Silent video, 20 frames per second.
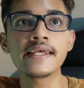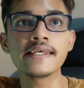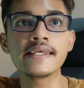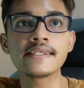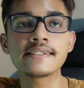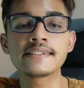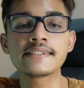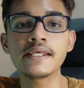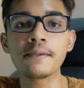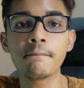
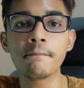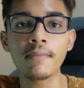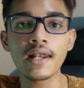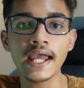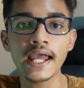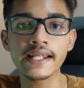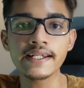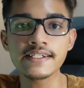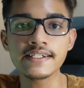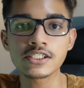is the
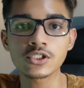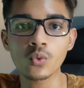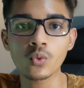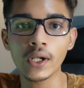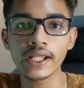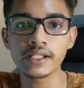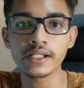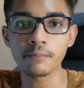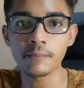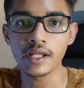blind
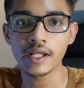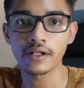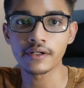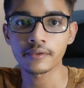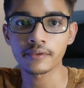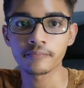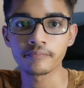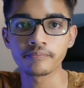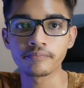swine mate.